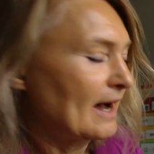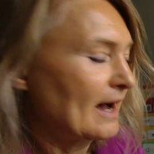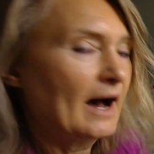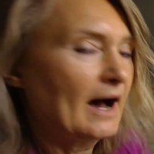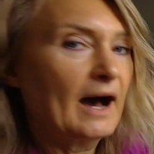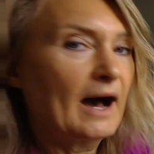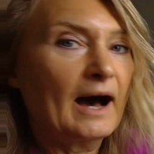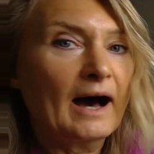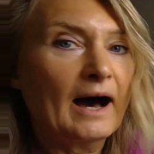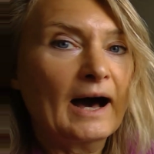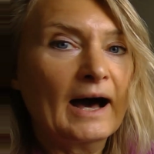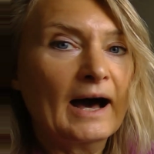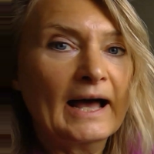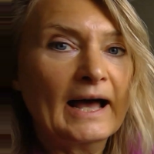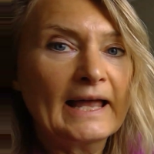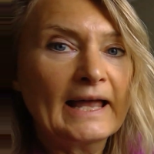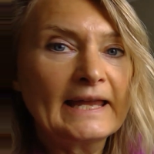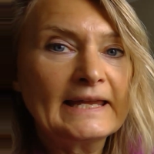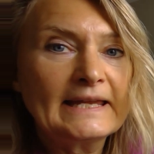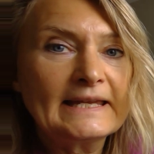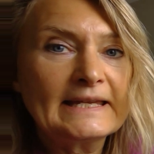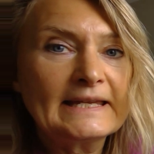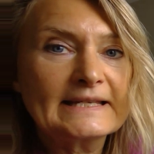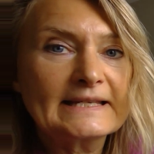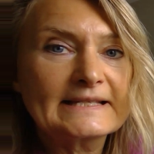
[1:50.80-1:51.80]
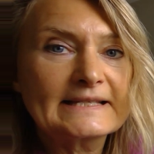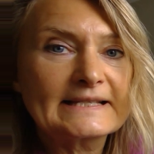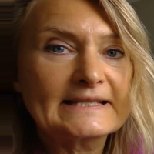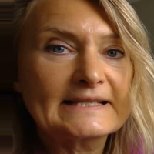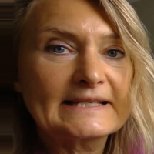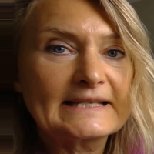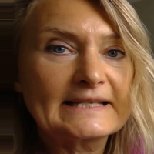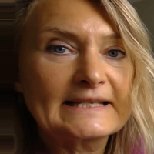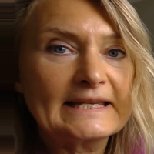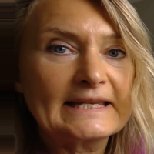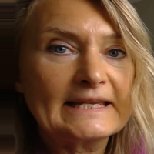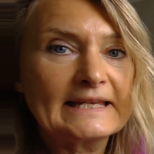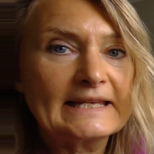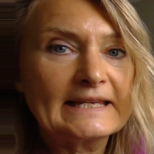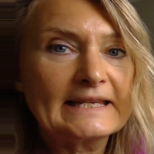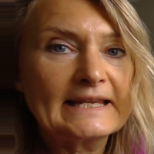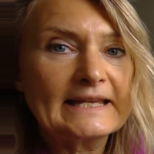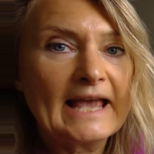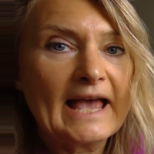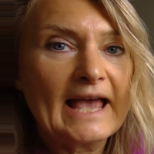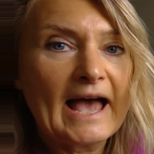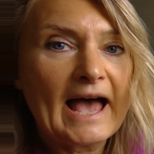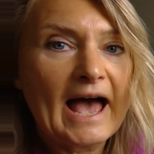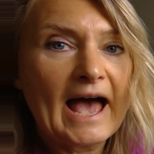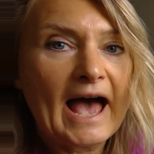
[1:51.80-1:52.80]
I
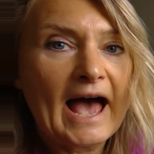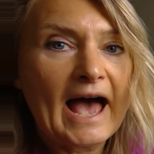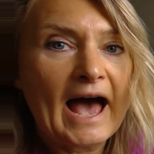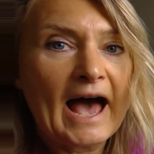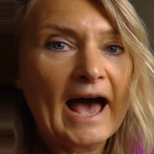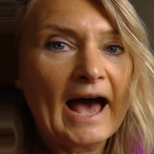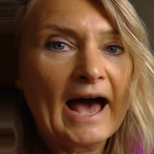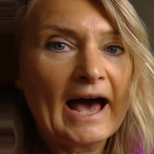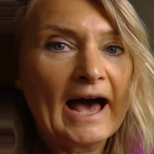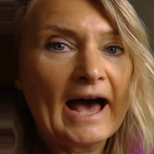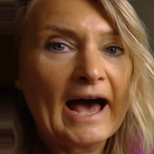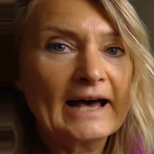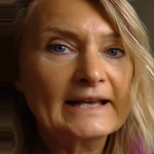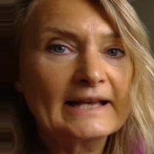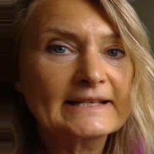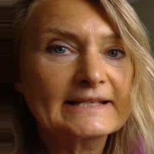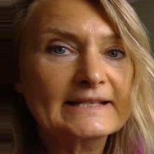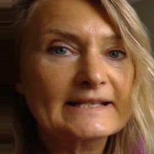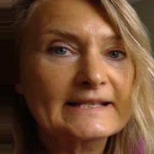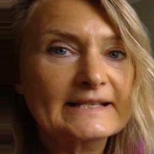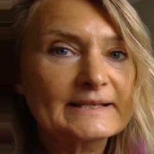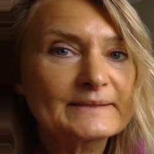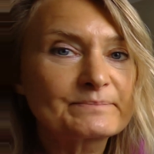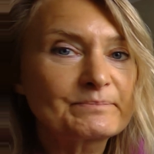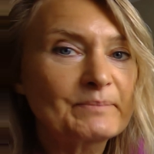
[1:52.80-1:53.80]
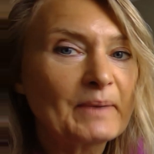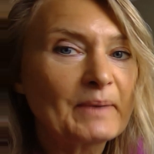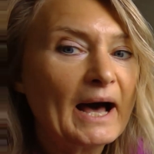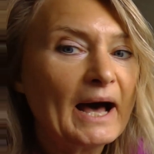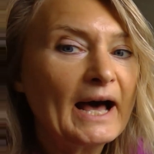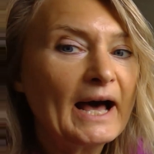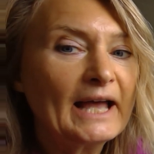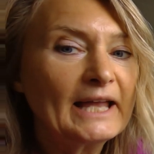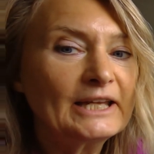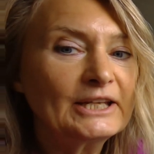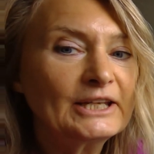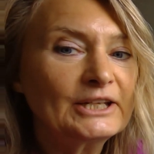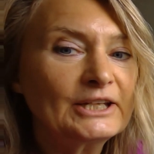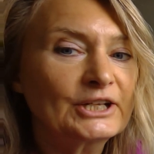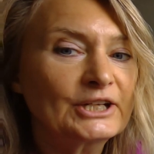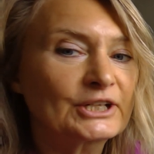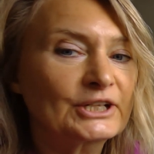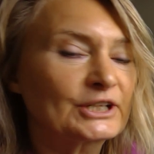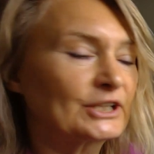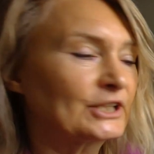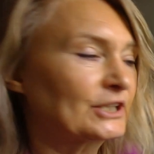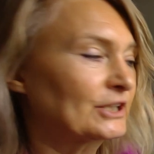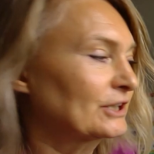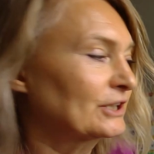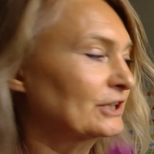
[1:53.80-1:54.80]
see a
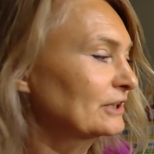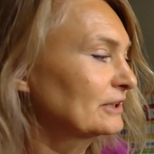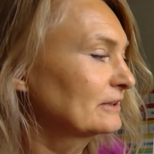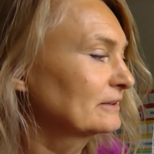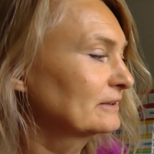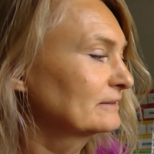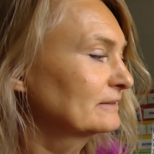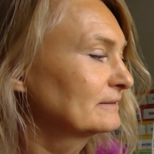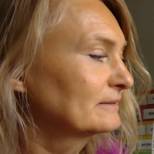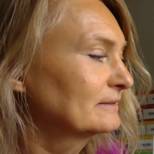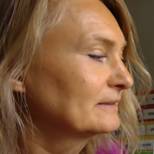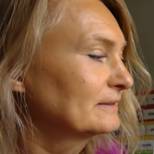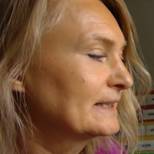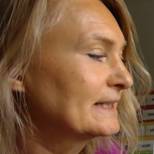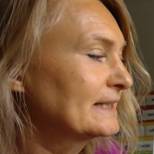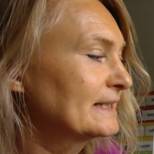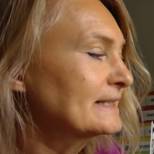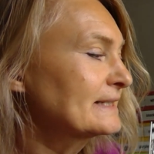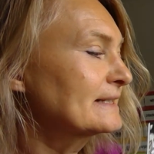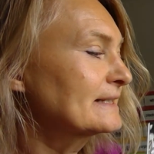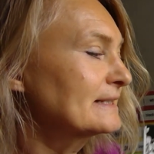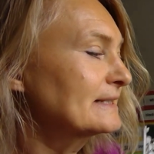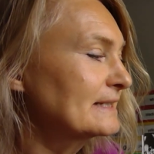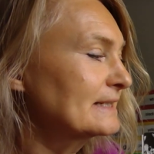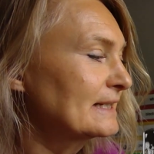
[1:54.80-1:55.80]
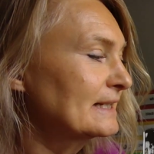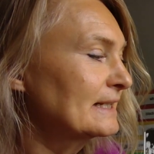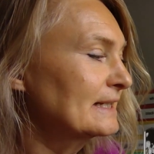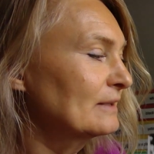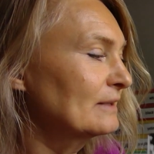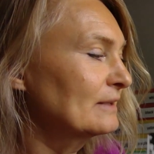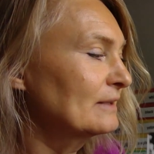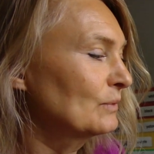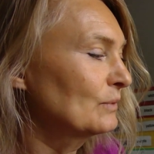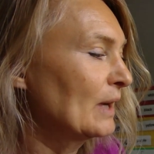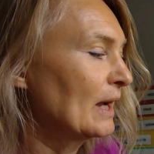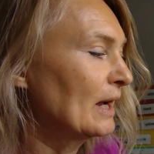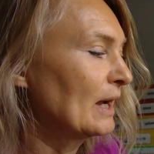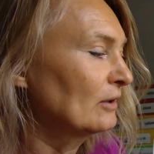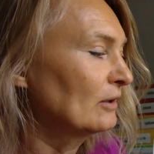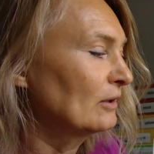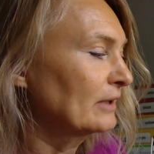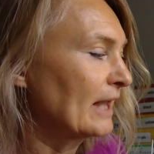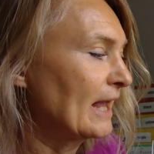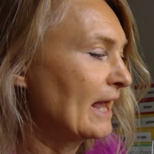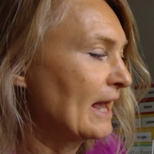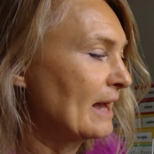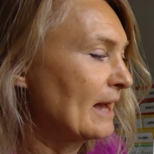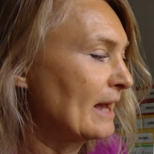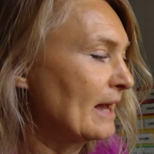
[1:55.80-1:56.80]
spider. Isn't it well
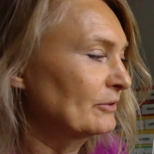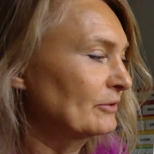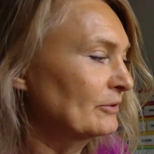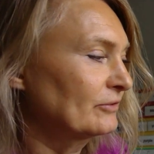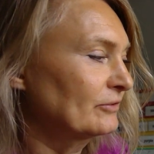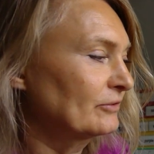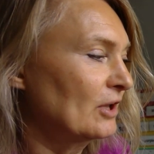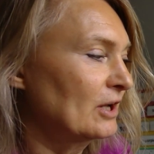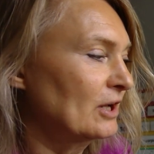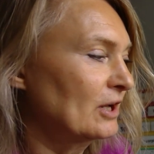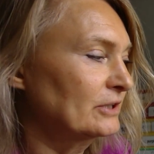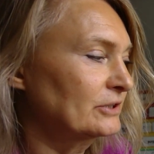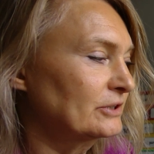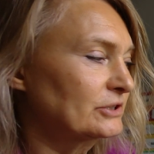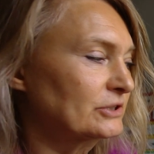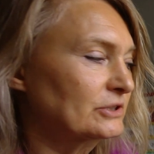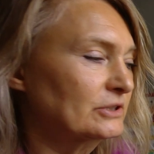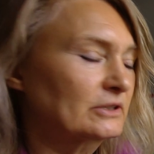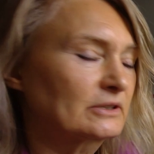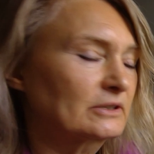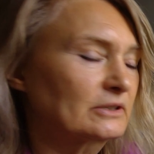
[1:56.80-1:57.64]
camouflaged?